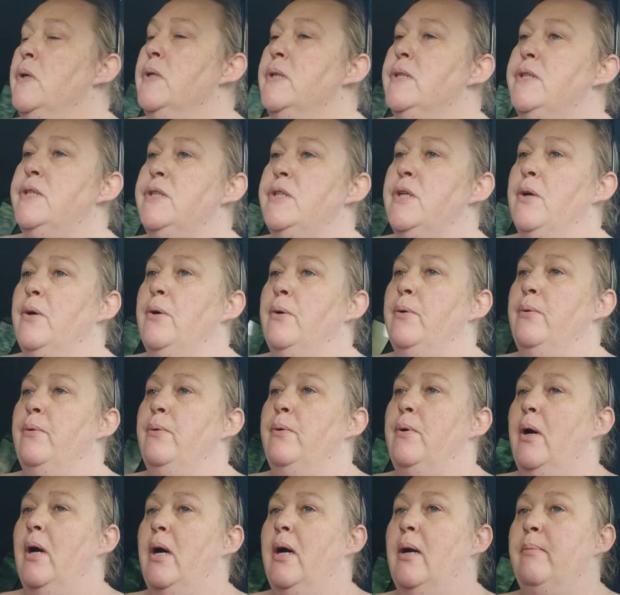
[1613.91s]

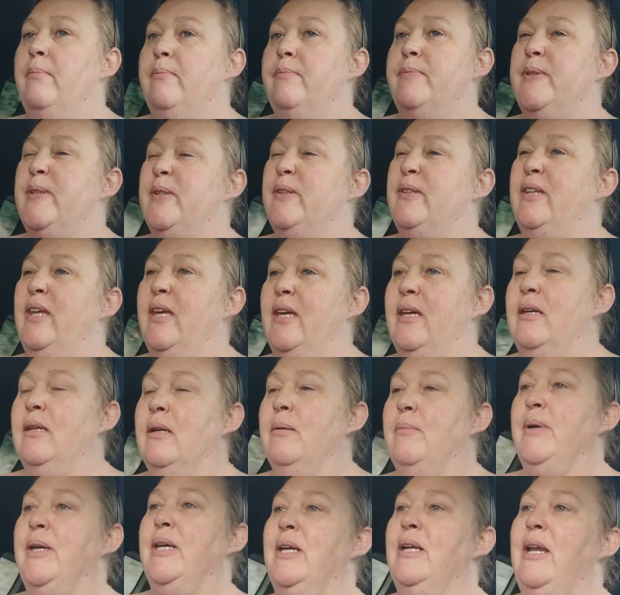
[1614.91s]
So I'm sort of thinking I
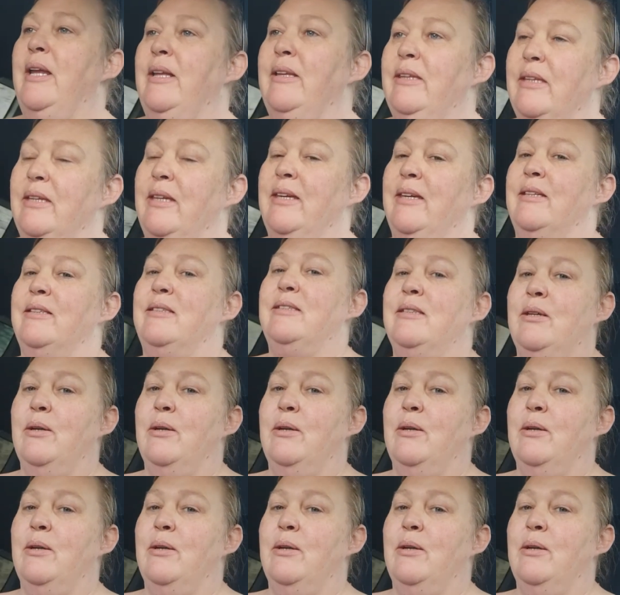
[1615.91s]
might collect the kids,